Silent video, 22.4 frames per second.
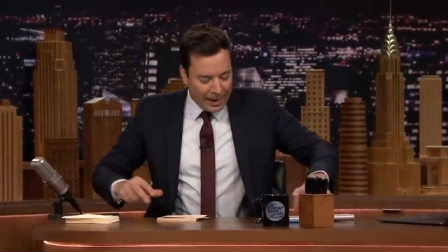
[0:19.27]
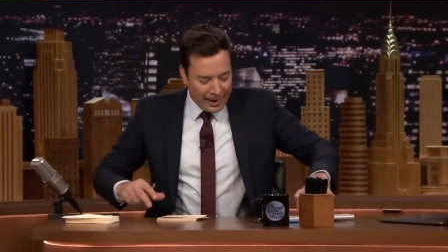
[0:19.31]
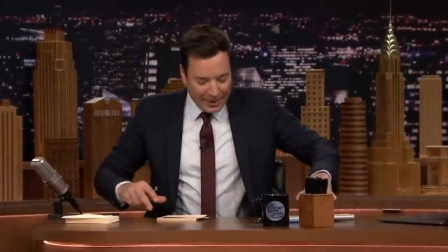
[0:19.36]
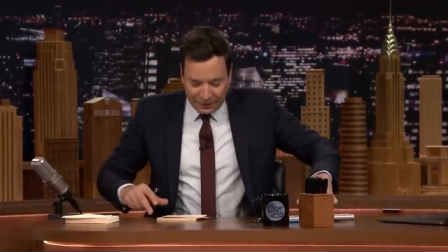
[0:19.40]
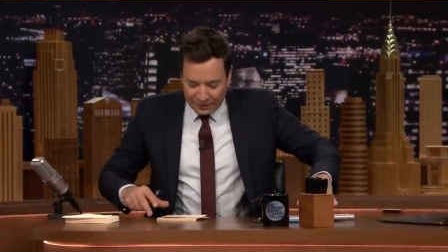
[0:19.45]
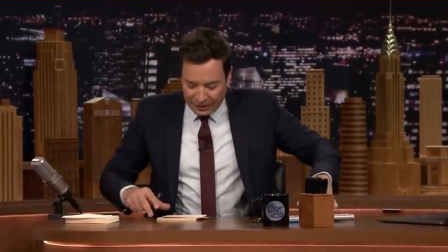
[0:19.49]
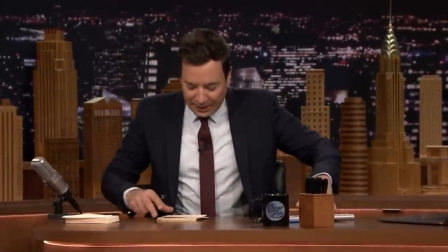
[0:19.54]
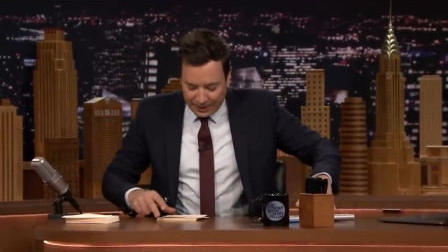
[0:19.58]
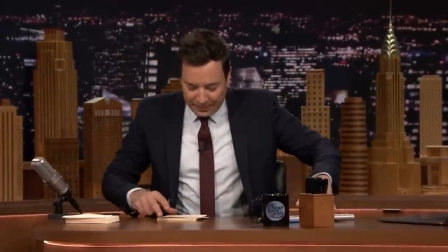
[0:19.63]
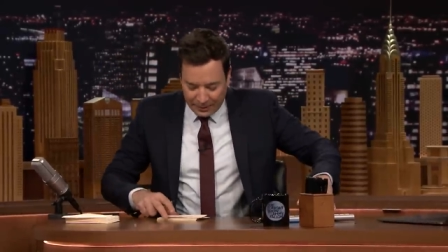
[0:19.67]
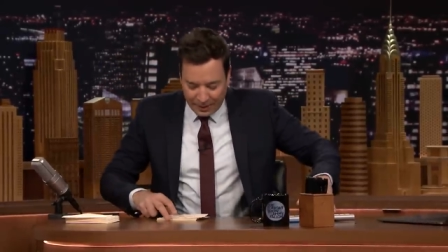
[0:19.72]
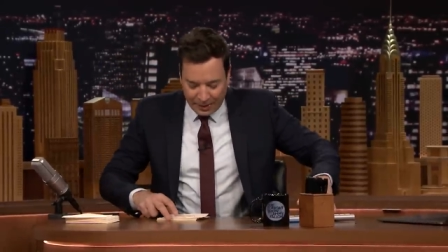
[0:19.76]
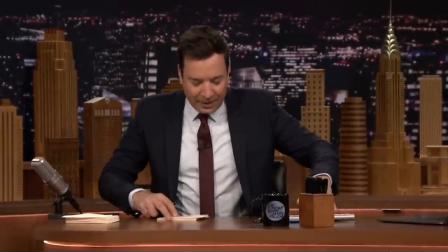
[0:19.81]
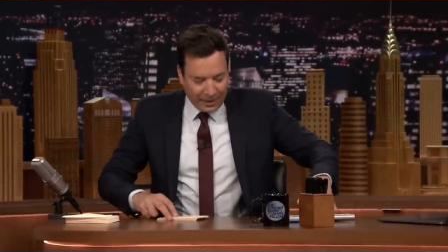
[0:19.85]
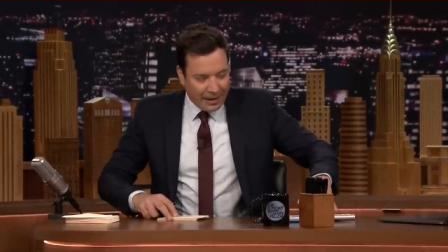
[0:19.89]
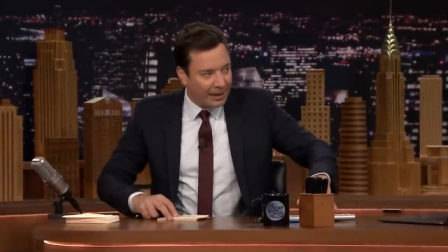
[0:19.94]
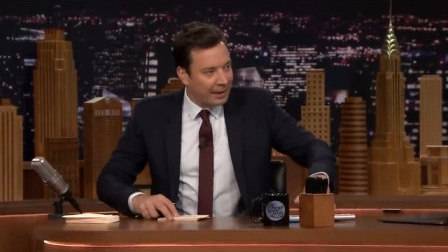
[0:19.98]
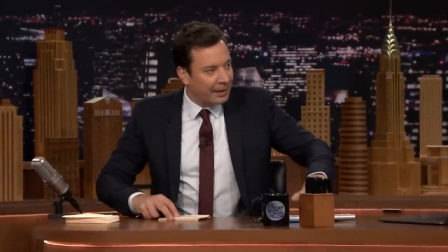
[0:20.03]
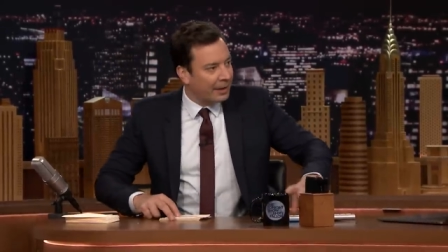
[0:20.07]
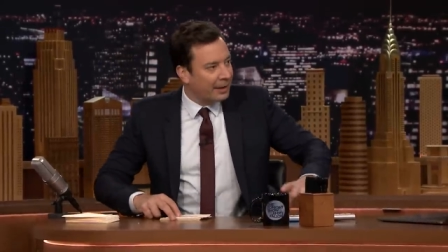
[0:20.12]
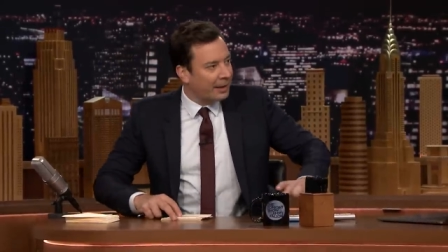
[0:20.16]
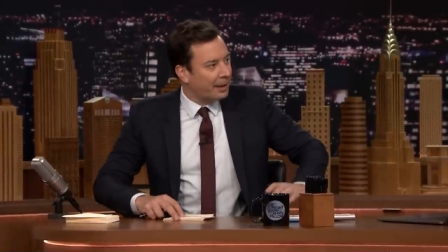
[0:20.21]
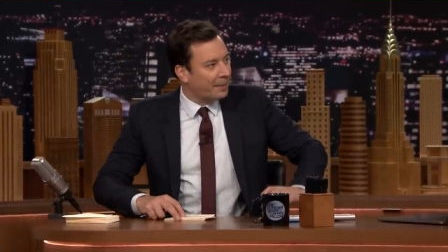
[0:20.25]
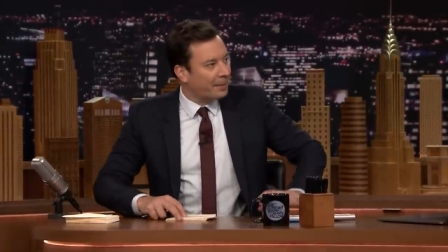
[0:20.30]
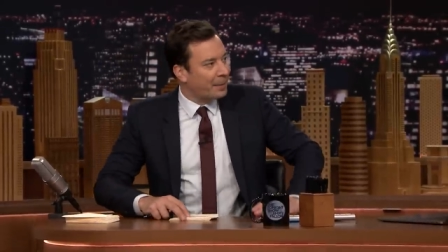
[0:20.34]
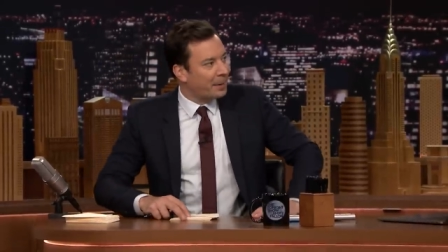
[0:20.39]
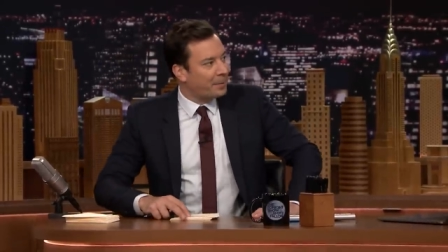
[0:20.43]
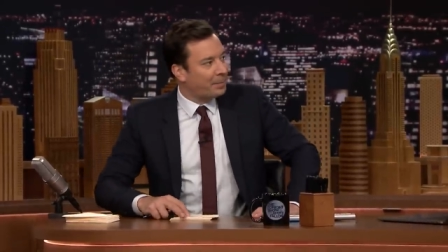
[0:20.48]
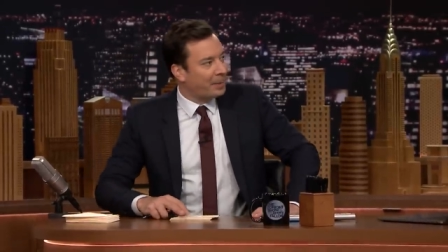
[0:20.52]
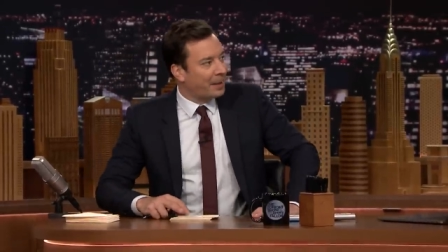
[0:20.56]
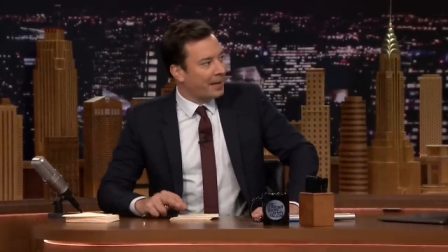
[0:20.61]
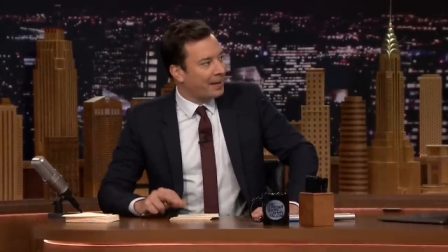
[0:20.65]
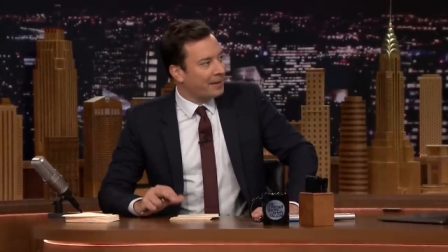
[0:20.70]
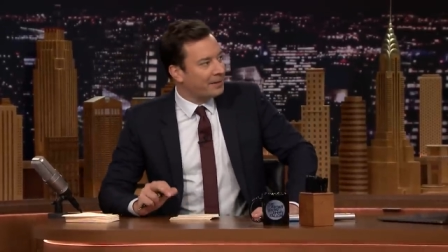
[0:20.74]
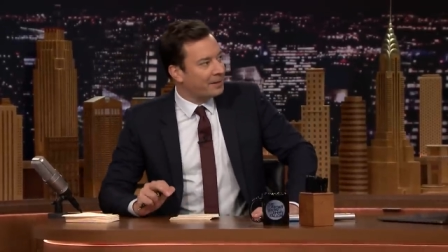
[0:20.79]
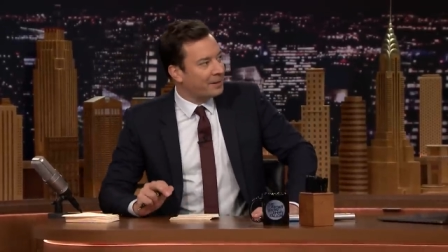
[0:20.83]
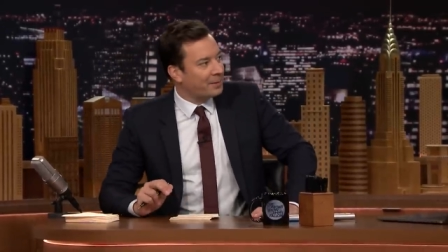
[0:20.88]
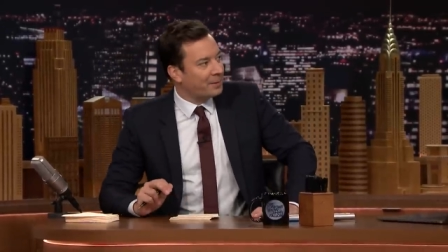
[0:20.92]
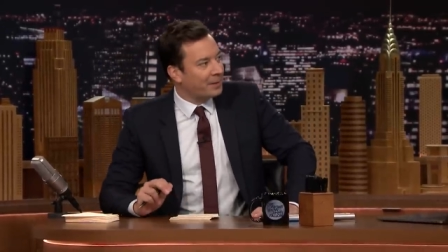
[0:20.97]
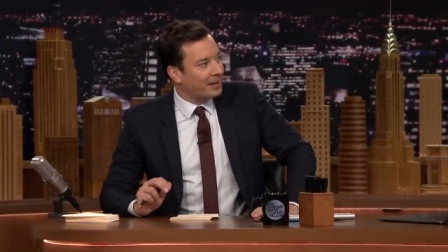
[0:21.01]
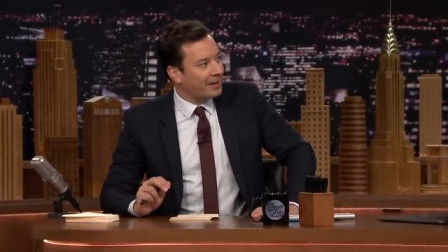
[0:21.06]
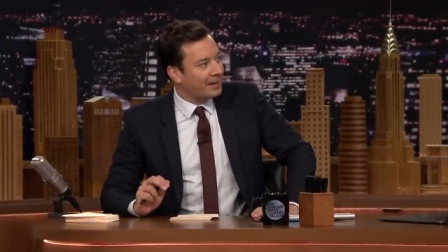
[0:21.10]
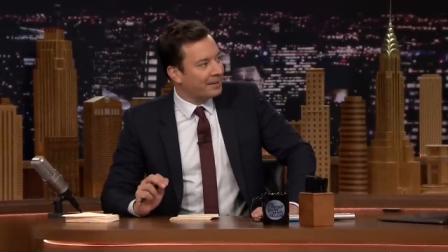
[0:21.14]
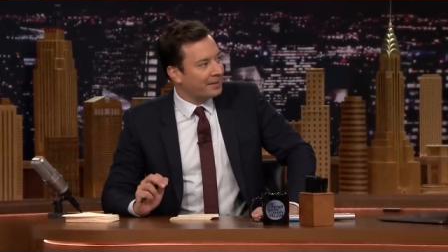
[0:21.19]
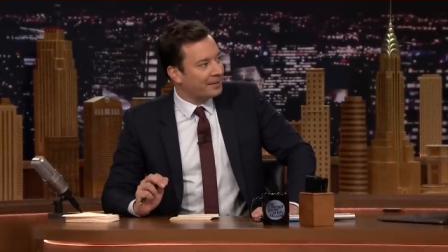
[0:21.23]
hey, James, you got any uh, big plans this
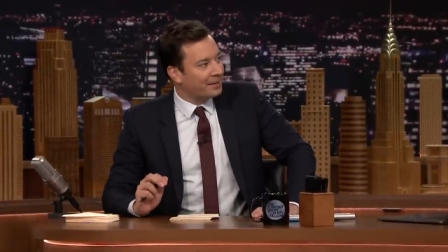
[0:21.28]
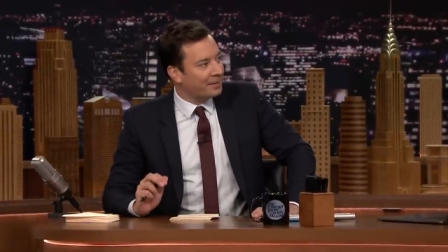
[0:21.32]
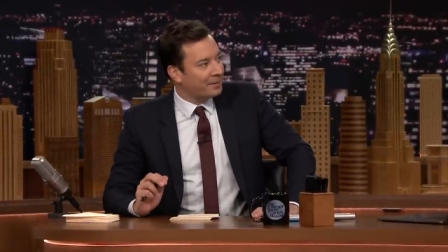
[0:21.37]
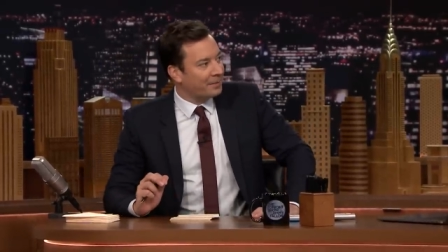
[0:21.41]
weekend?